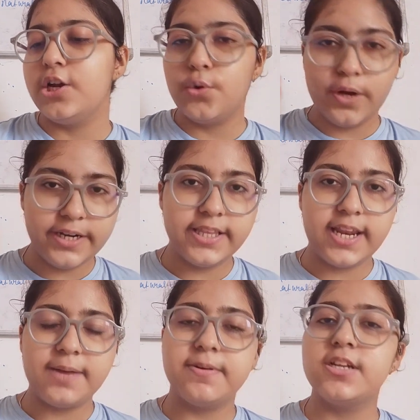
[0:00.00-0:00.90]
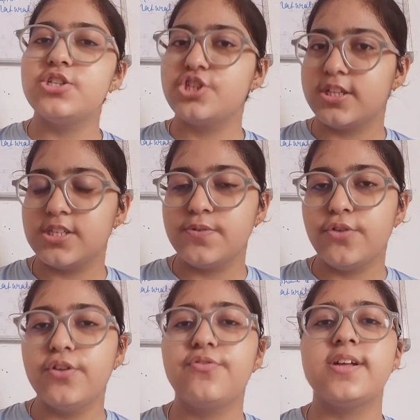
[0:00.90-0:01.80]
Do hit the like button, share this
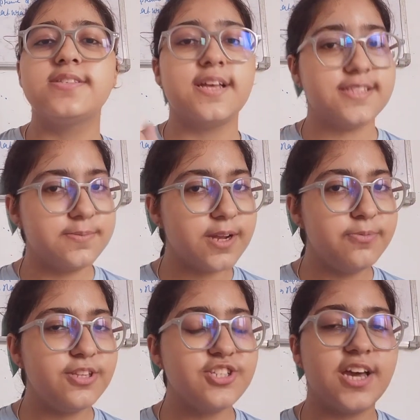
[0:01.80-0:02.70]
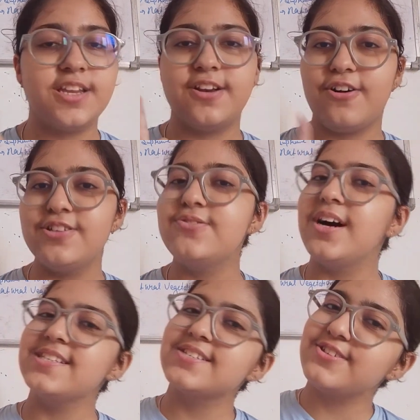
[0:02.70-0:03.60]
video with friends, and subscribe to the channel.
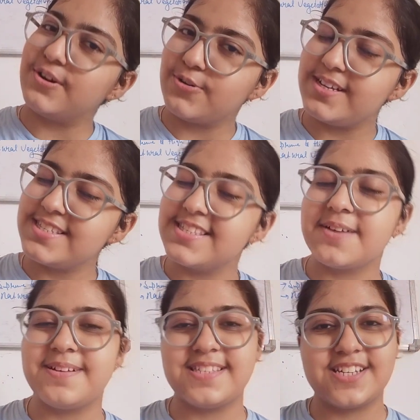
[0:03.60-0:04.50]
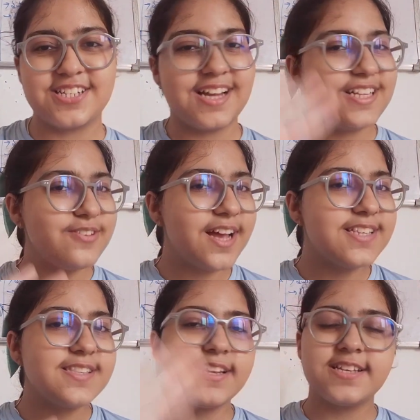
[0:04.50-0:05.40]
Also ask your queries in the comment section. I'll see you
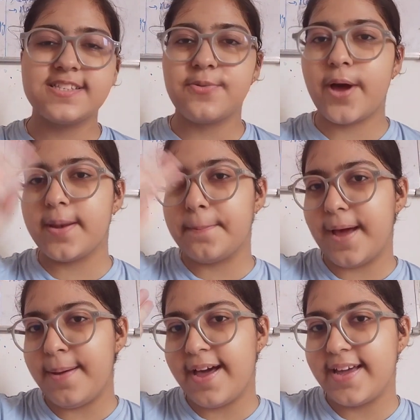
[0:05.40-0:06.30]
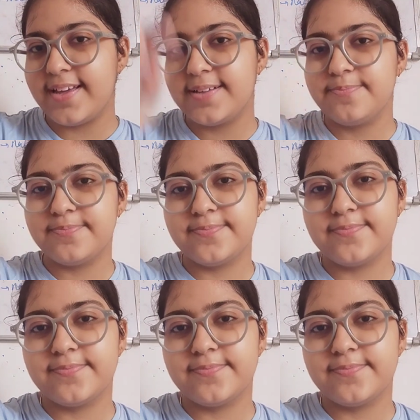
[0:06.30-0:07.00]
guys in the next one. Bye bye.